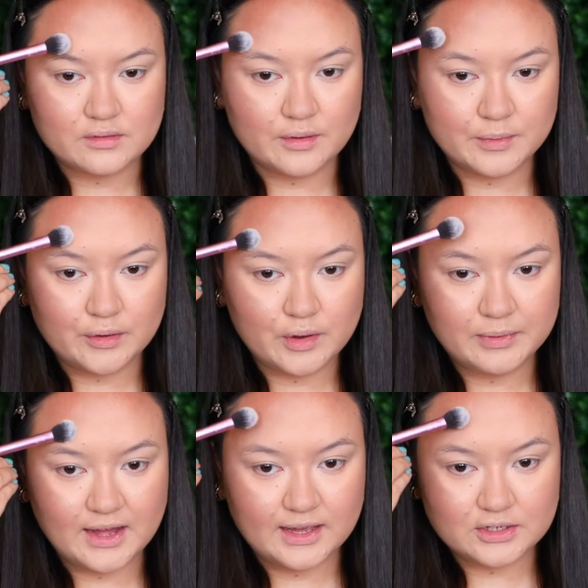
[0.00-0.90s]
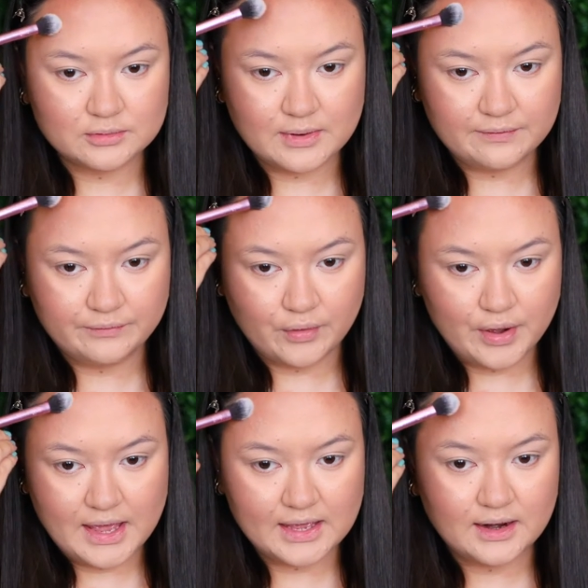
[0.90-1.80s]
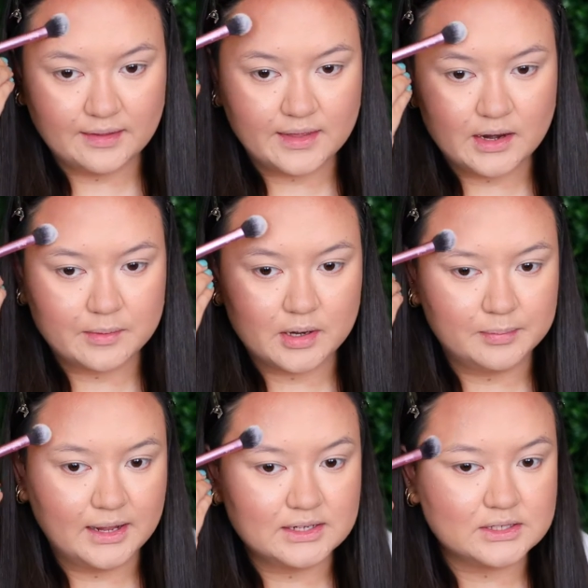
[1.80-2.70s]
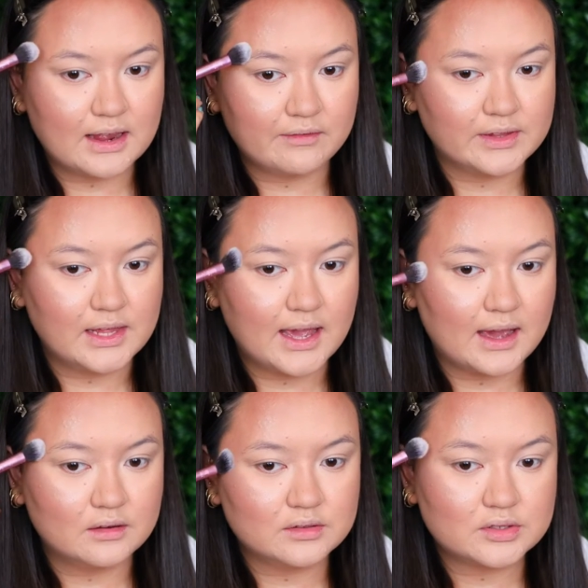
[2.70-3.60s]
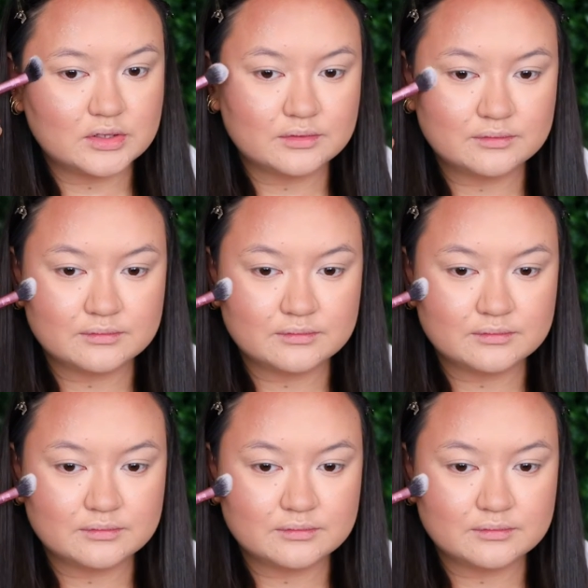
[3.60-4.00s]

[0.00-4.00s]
So I'm gonna apply it to my forehead and then I'm gonna blend everything out.